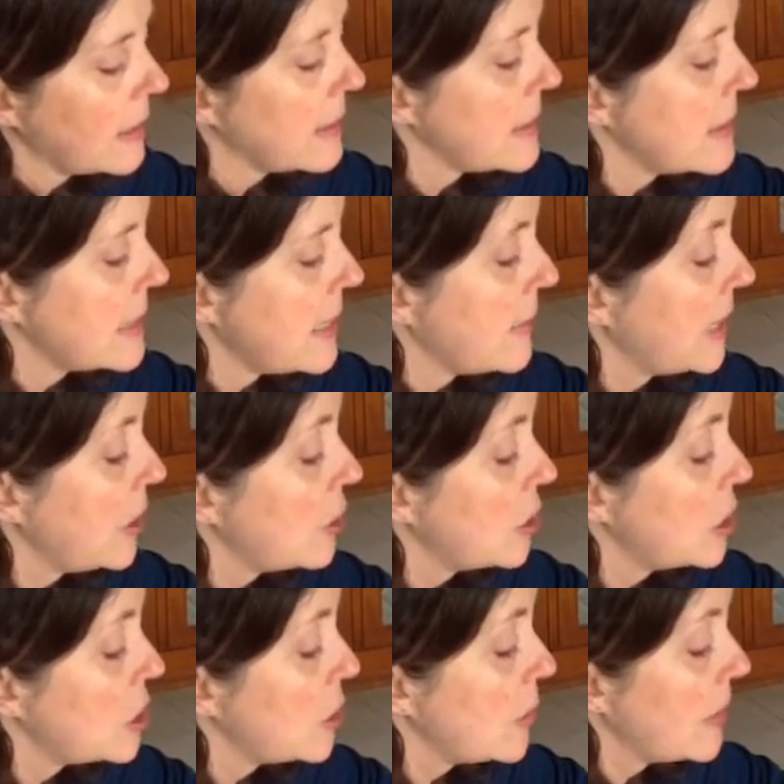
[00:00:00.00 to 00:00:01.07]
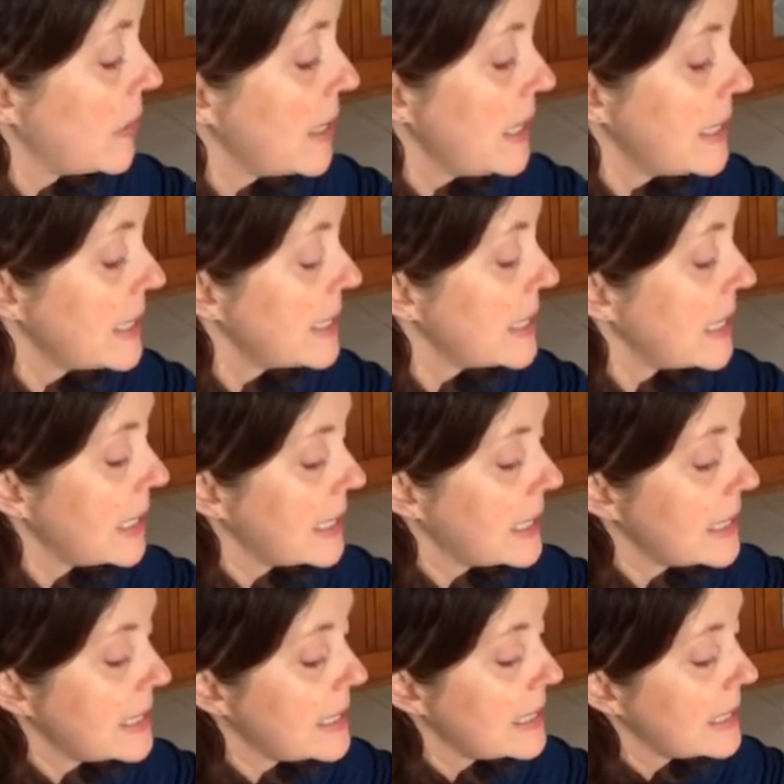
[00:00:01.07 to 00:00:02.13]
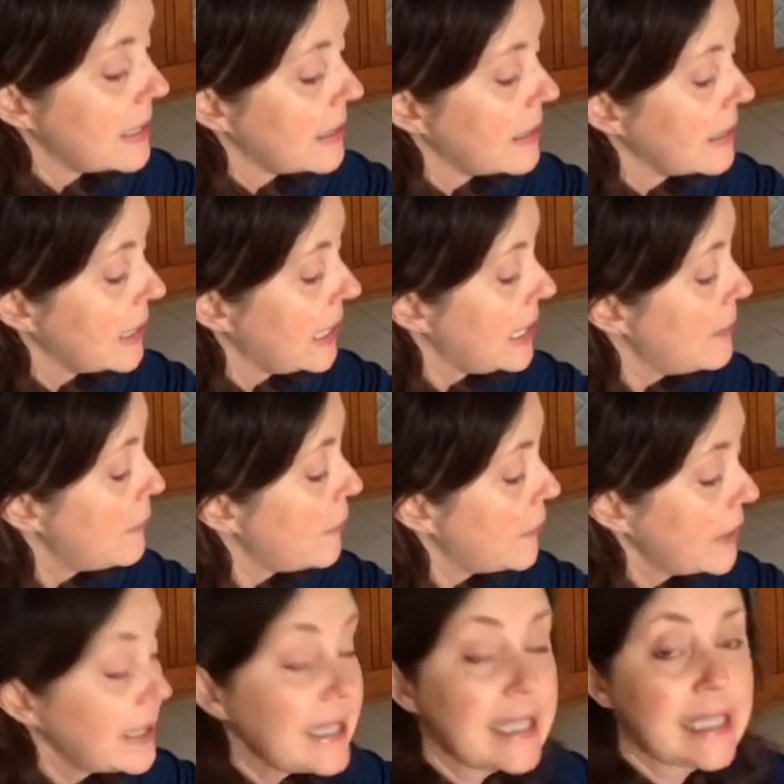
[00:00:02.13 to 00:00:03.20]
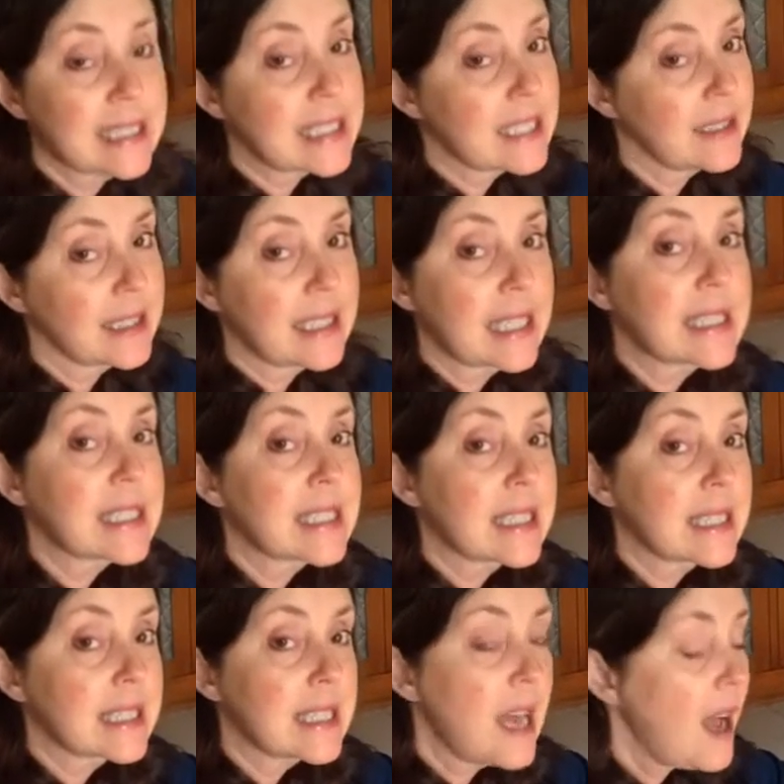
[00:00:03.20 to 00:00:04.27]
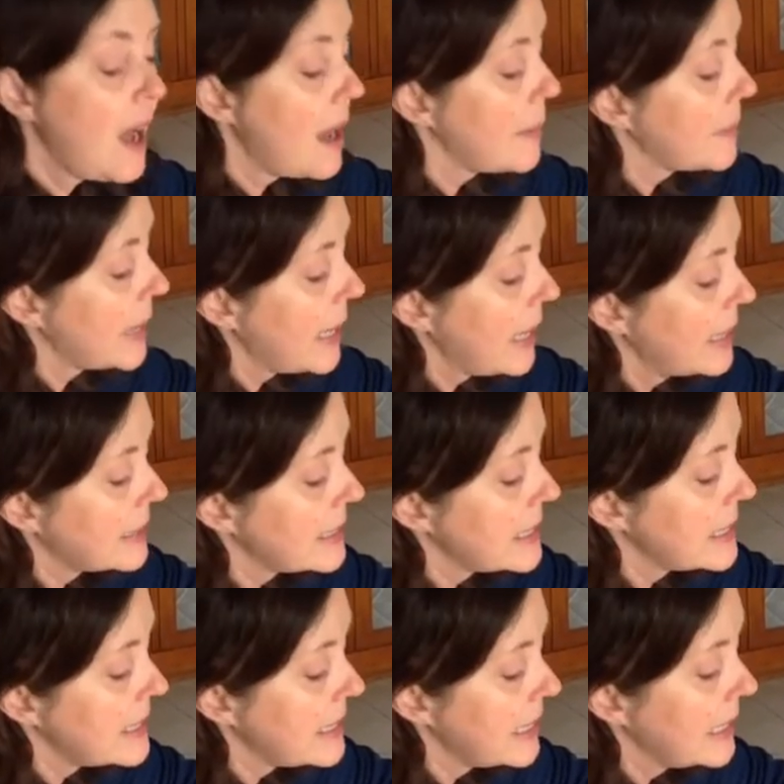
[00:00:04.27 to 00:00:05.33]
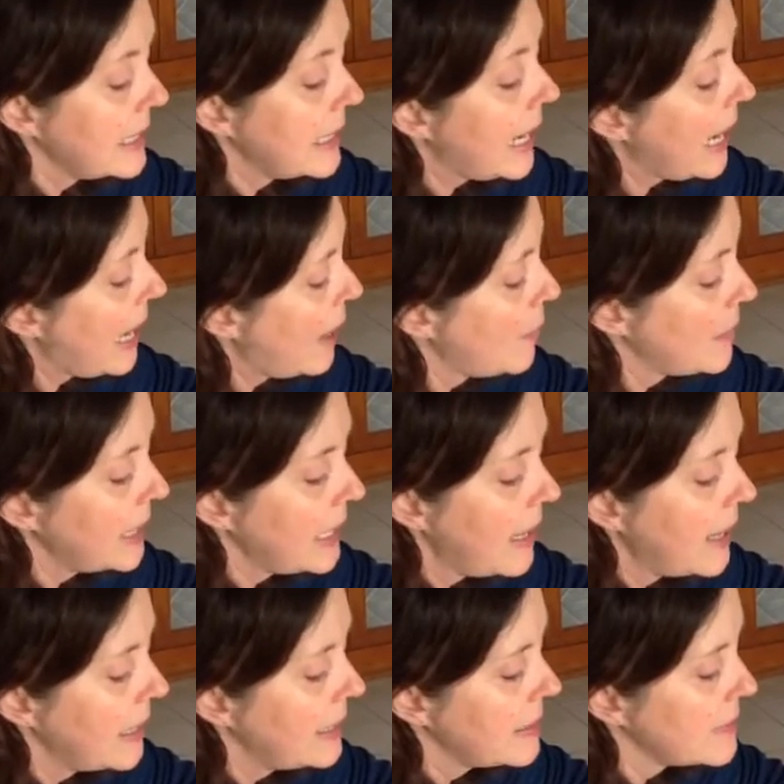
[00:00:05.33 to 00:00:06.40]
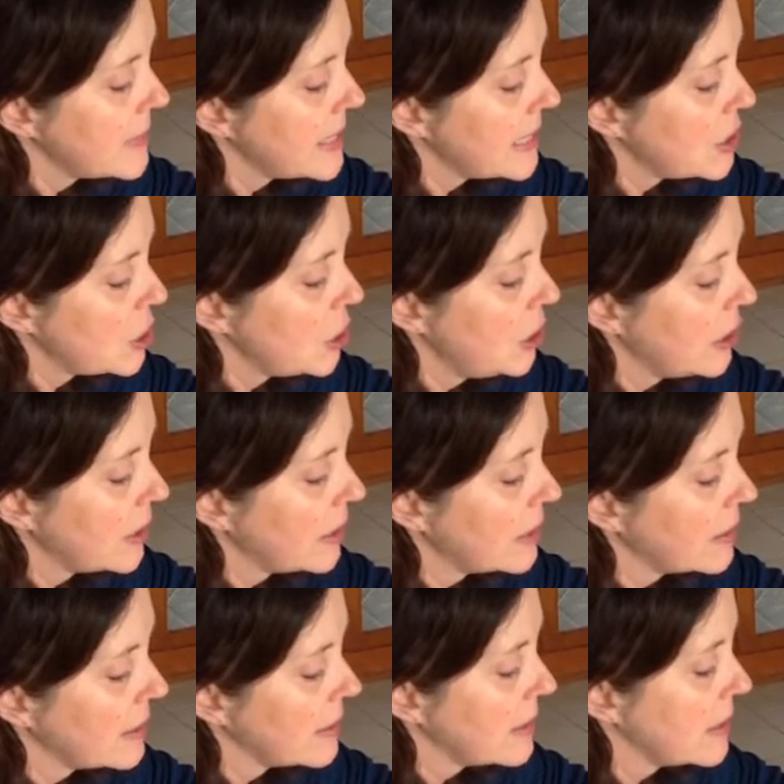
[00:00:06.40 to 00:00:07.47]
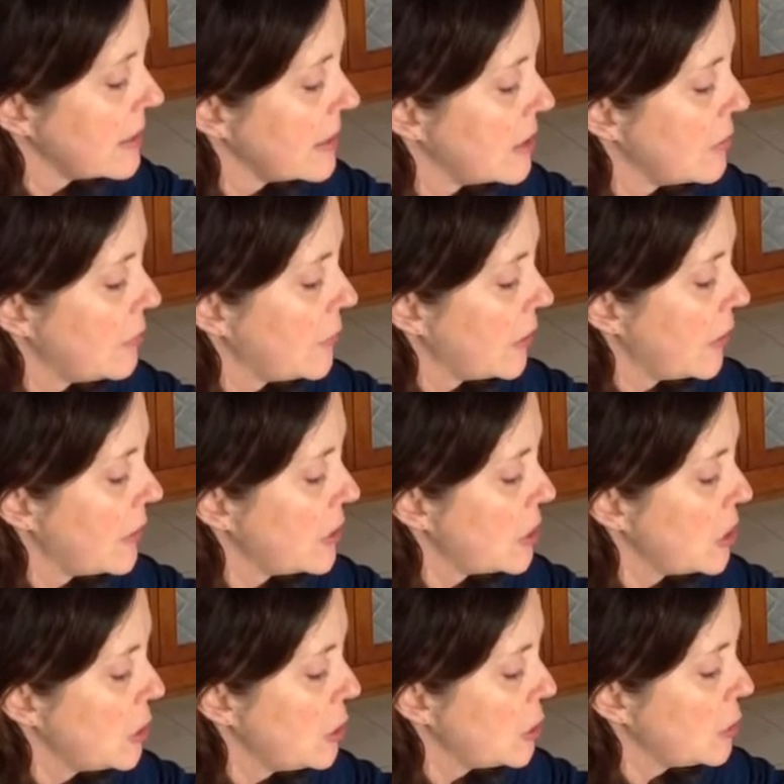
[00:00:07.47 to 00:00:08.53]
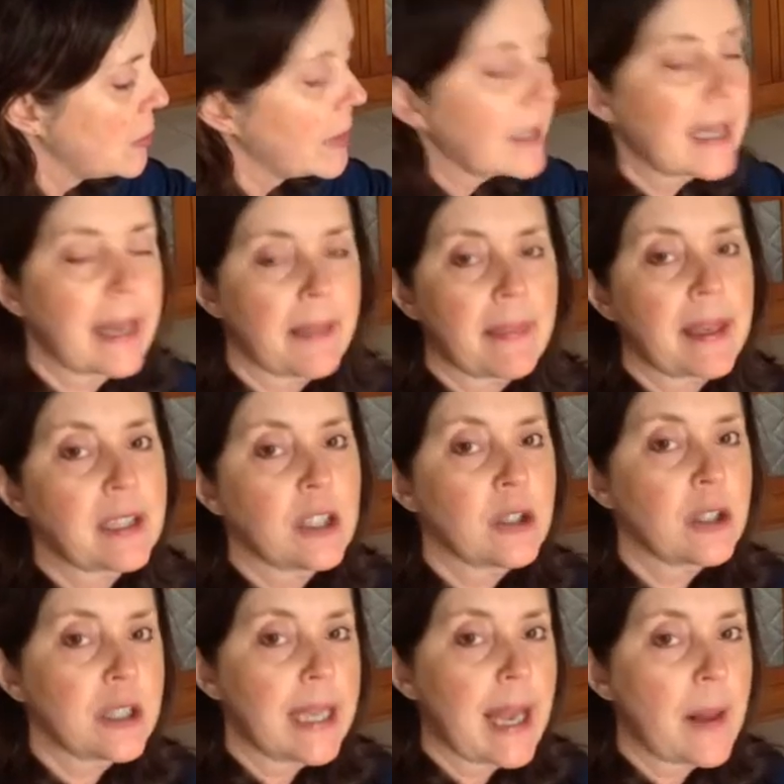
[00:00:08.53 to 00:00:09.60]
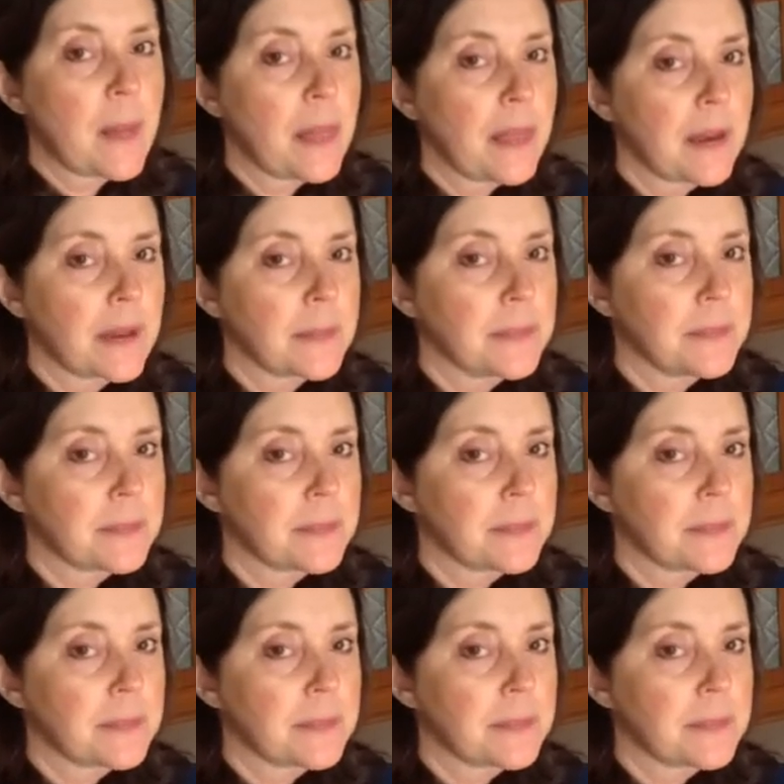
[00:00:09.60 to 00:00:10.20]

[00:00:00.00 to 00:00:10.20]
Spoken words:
Something you could do with this is keep filling it till it gets to the top and see how many items it took to fill the tube, and then you could count them.